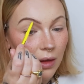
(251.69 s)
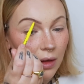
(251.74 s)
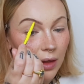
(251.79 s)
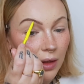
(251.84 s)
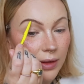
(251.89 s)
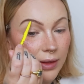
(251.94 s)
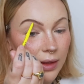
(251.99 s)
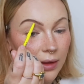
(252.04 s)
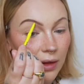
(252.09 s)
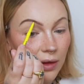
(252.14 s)

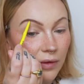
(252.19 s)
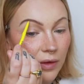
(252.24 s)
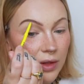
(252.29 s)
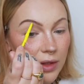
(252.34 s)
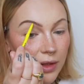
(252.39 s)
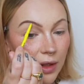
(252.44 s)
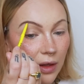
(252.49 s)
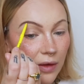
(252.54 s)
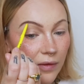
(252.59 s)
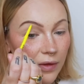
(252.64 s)
I didn't even
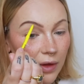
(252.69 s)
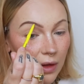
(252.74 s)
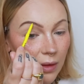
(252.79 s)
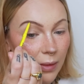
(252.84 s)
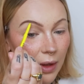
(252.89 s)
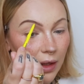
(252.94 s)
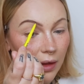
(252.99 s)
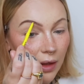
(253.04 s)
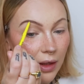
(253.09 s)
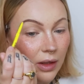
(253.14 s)
shave
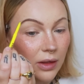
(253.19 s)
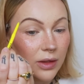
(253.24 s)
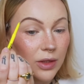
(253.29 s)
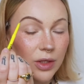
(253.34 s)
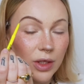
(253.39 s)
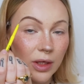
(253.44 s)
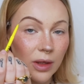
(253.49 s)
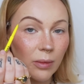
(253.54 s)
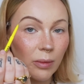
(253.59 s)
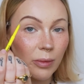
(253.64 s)
them. I like
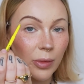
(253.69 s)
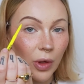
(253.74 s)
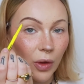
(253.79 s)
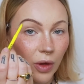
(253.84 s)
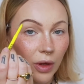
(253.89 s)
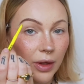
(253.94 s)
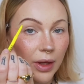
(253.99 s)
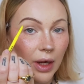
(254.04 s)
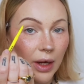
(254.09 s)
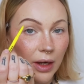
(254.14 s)
legit
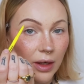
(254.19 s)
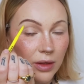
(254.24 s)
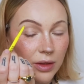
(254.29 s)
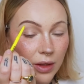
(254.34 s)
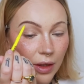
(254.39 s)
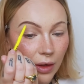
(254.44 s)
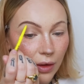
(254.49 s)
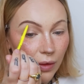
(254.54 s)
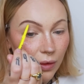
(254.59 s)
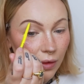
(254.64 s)
pulled the hairs
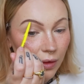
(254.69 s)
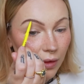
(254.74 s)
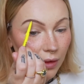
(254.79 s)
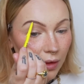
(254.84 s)
out.